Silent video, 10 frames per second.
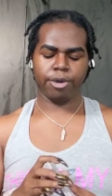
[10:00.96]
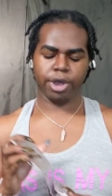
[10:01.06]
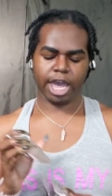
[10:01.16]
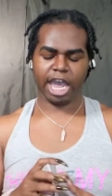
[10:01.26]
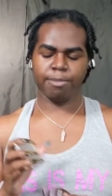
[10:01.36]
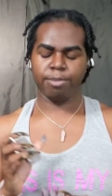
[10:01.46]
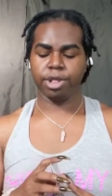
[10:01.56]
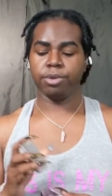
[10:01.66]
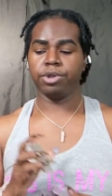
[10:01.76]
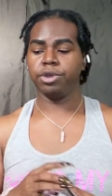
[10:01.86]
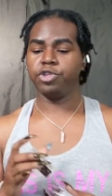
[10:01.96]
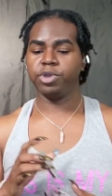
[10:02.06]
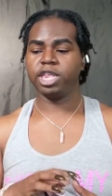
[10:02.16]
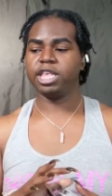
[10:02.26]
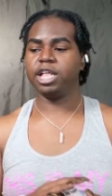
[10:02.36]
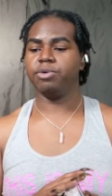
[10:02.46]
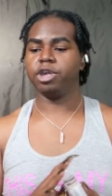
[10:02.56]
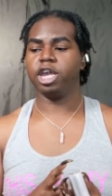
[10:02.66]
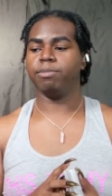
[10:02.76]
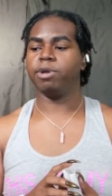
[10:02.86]
on camera, but Lord knows when it's not on
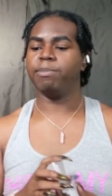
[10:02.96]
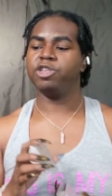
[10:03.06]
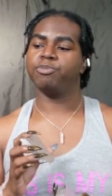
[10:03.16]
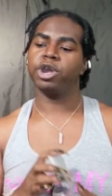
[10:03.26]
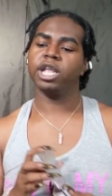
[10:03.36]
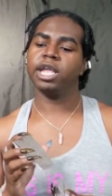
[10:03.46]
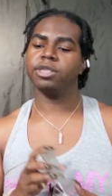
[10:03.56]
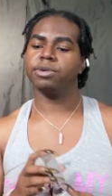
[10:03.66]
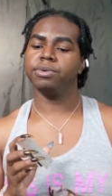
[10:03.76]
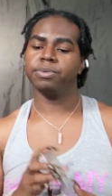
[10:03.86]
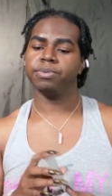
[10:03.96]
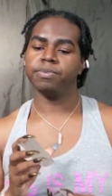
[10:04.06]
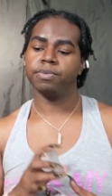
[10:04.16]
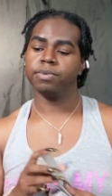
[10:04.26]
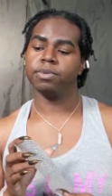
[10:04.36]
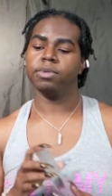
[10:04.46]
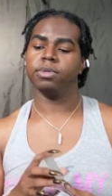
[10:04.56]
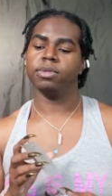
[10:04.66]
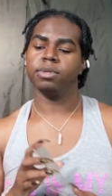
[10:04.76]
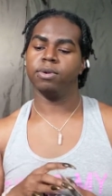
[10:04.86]
camera, I be spraying that too
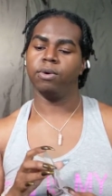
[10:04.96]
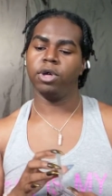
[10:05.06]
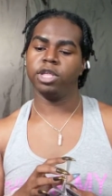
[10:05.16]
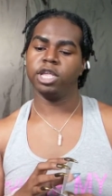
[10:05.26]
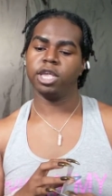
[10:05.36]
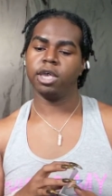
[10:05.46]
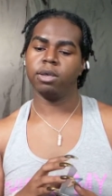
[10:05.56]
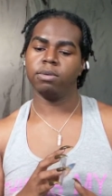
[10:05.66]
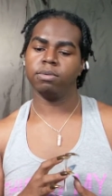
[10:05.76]
right there.